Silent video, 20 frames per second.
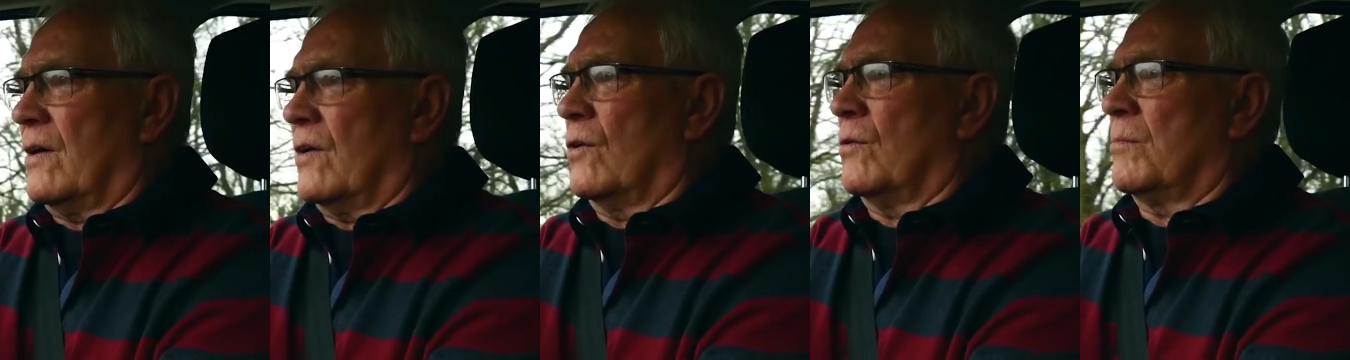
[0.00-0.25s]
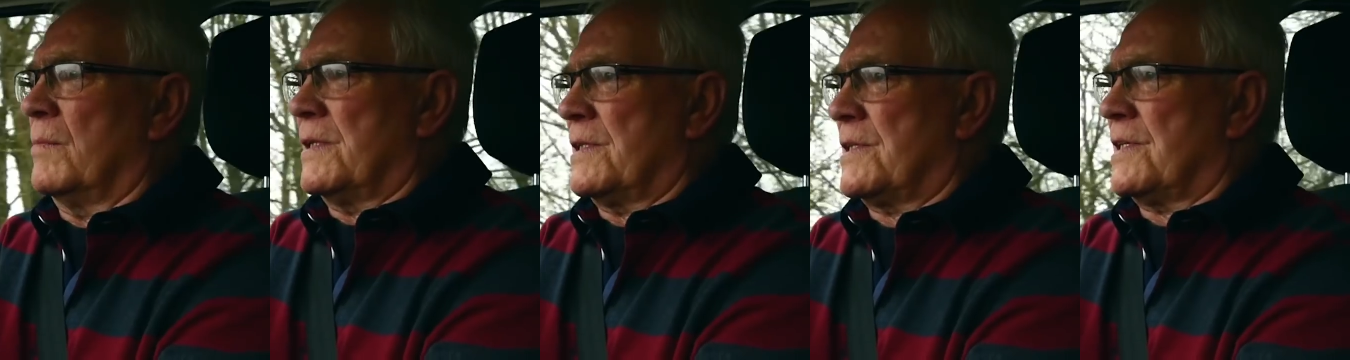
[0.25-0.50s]

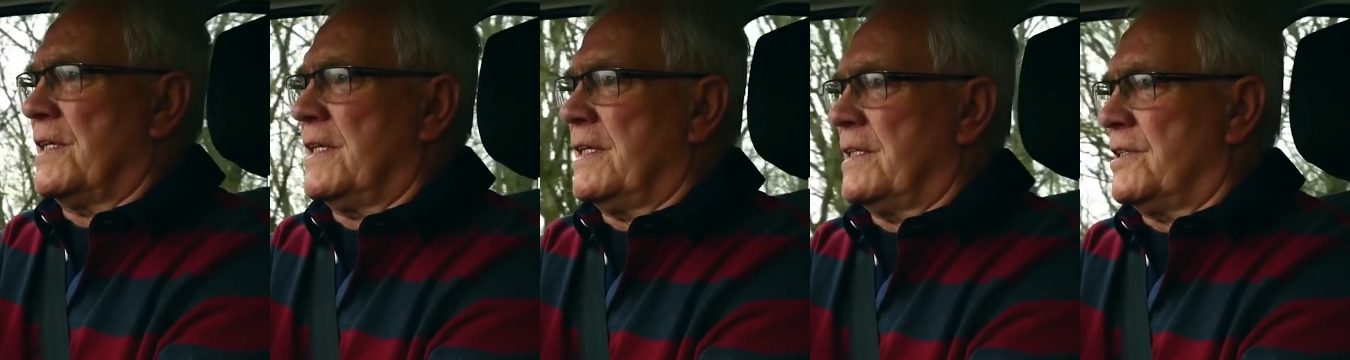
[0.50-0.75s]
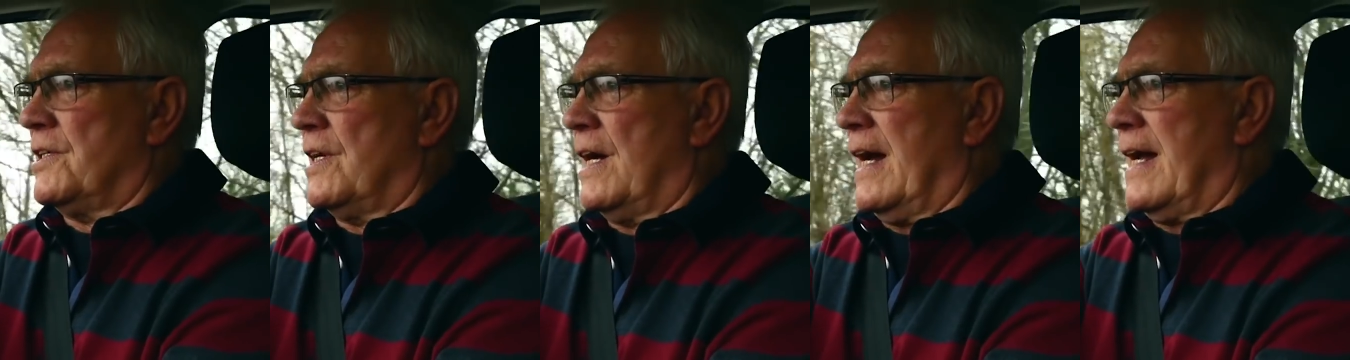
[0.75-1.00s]
home and see
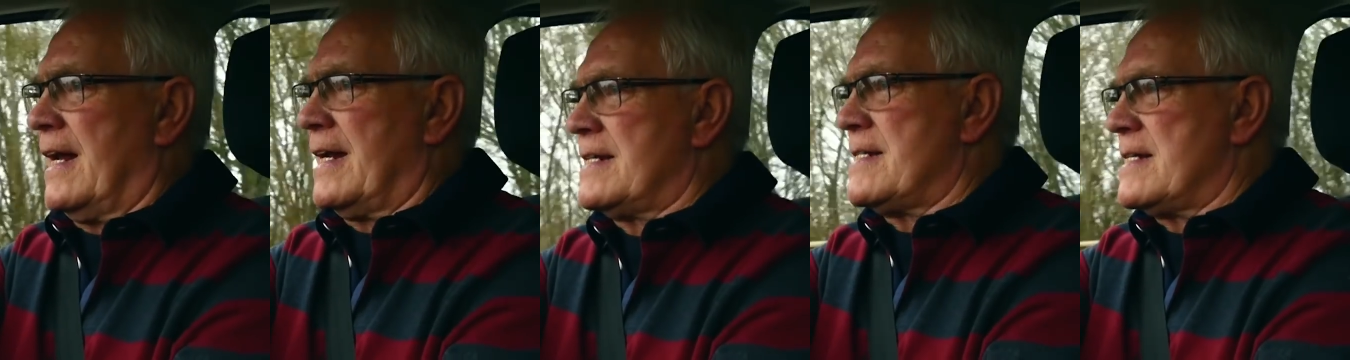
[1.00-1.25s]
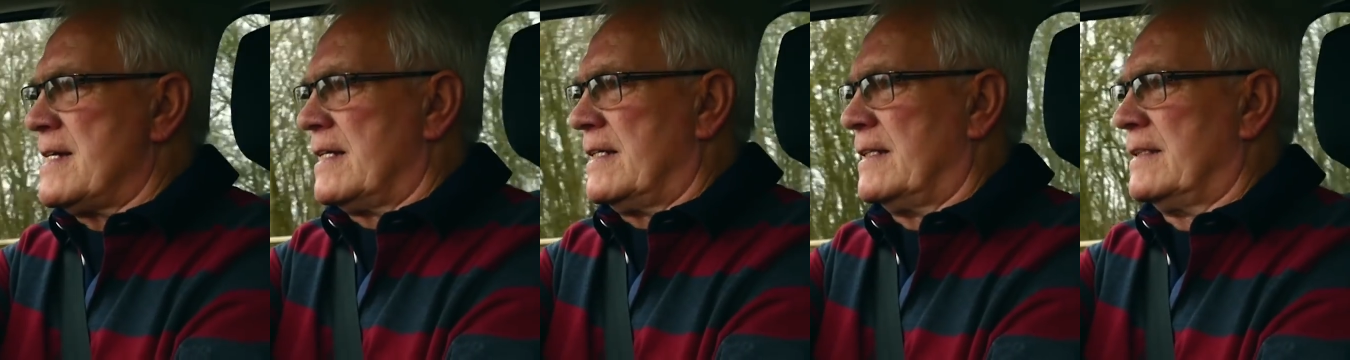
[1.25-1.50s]

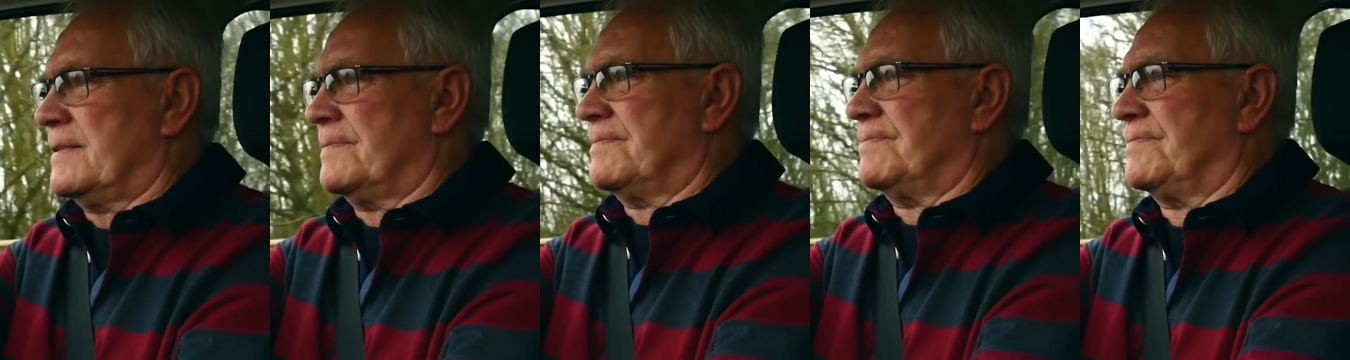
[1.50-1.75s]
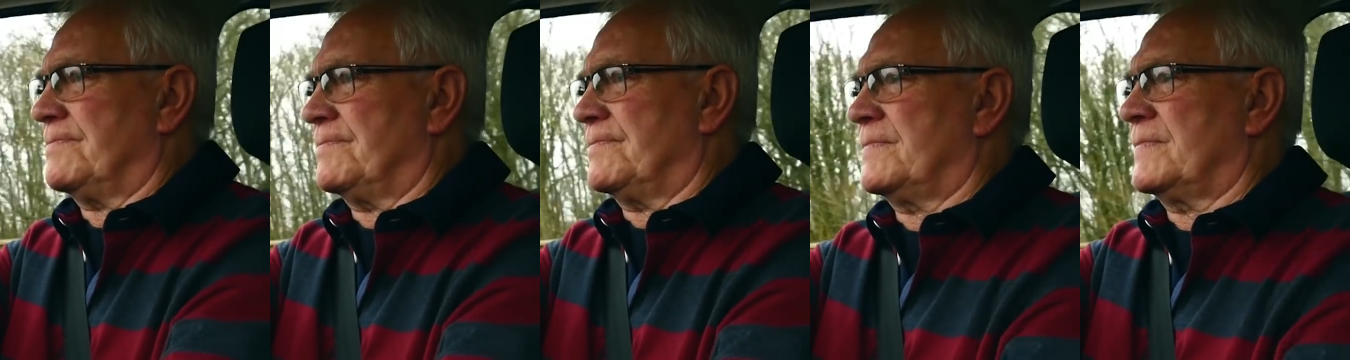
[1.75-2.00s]

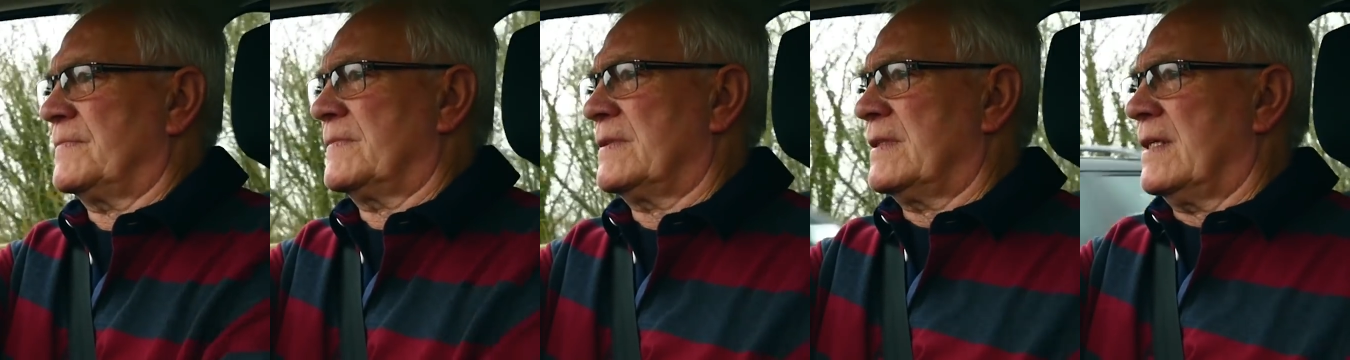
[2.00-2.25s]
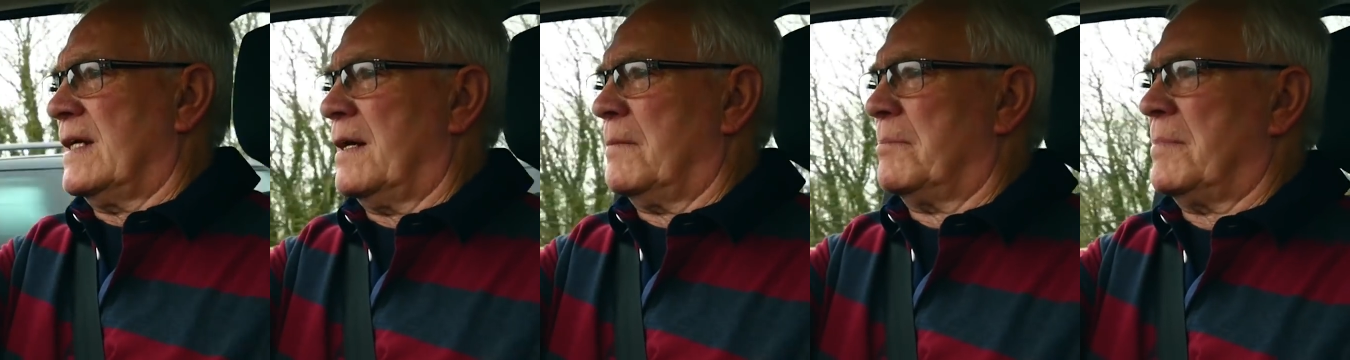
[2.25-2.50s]

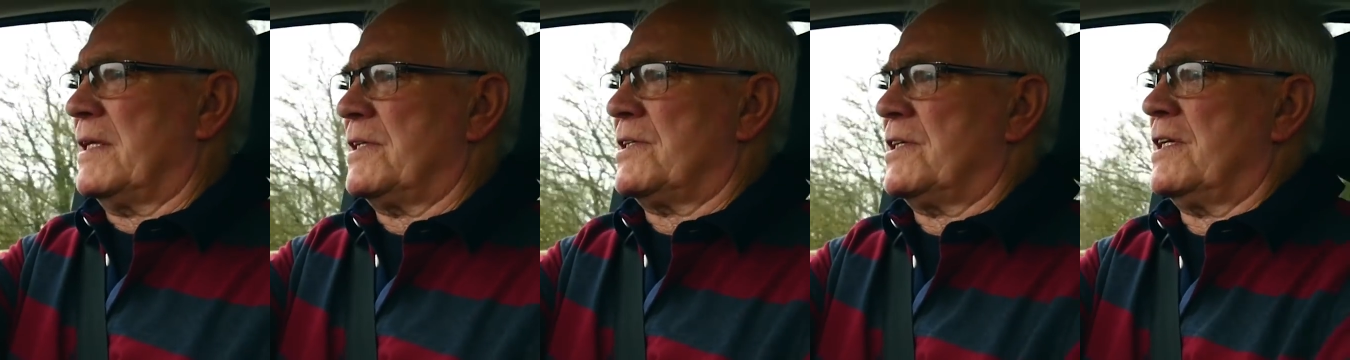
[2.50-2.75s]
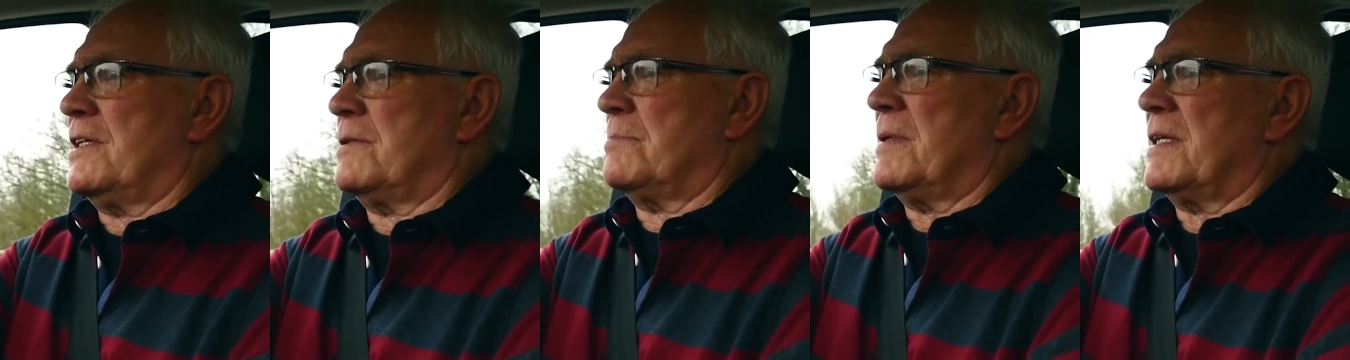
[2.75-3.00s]
Jan. I bet
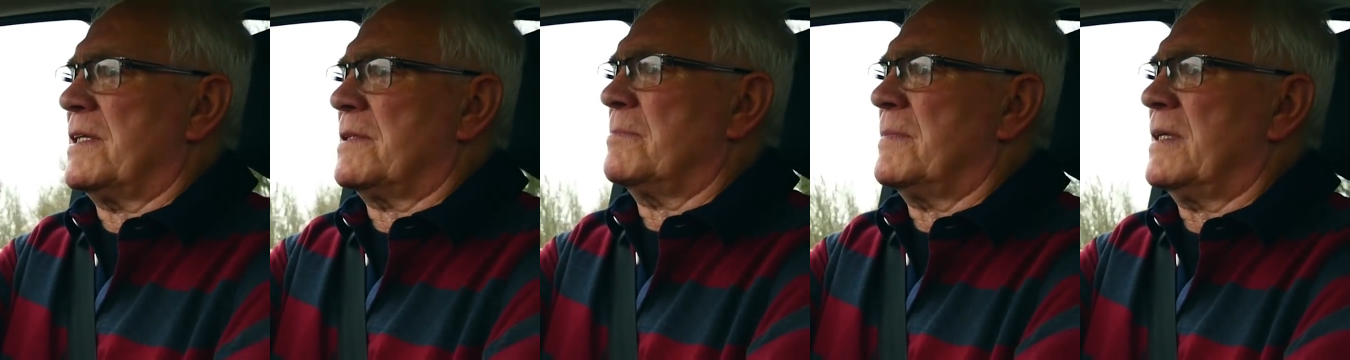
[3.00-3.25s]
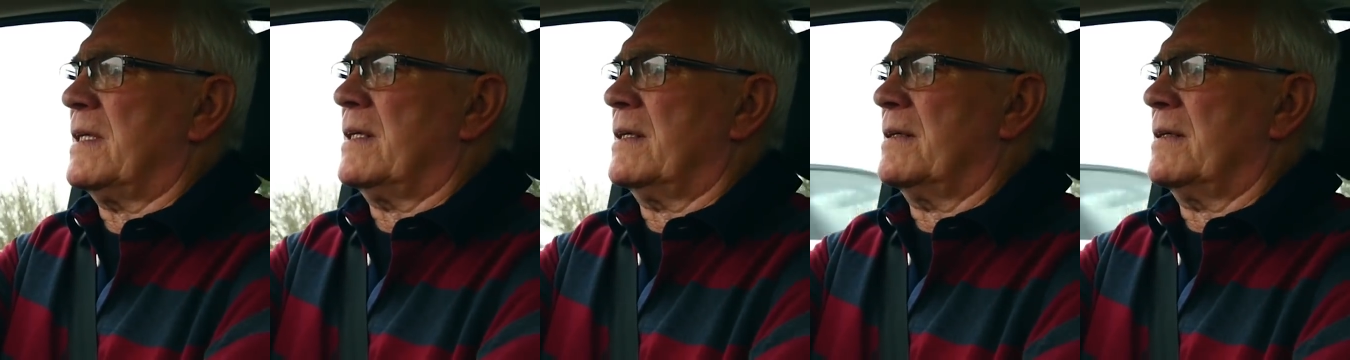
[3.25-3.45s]
she's missed me.